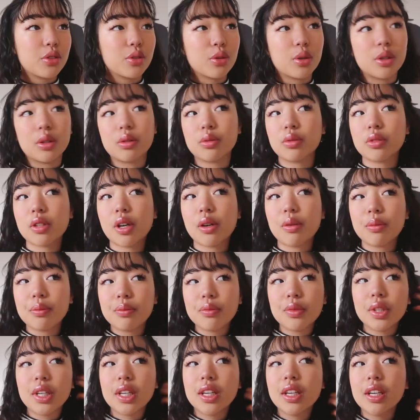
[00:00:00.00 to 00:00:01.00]
store. So
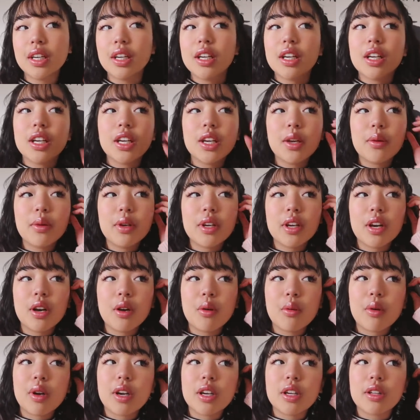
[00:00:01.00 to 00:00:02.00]
here we
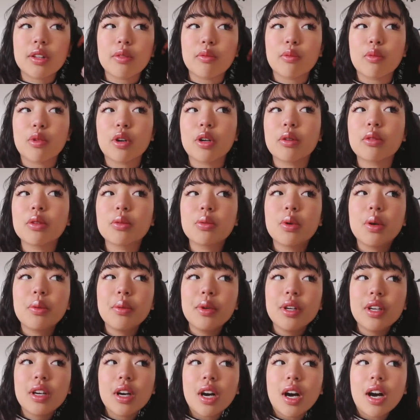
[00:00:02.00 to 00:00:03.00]
go. We're gonna work with what
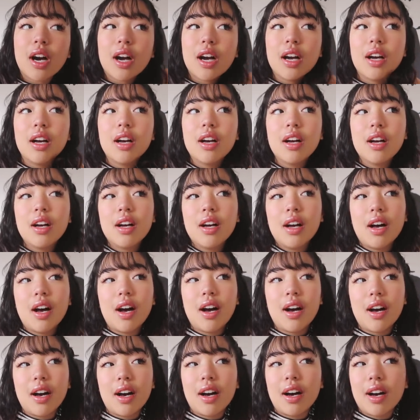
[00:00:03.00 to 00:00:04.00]
we got.
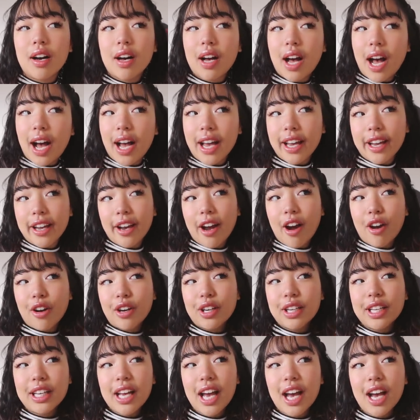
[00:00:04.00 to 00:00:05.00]
I
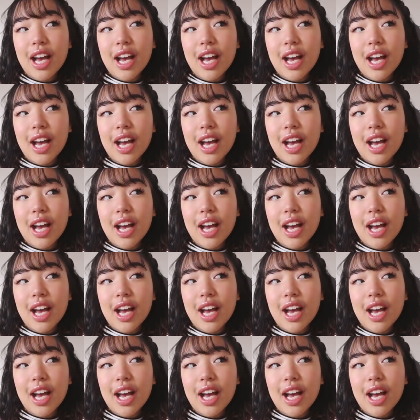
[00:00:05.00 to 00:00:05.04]
already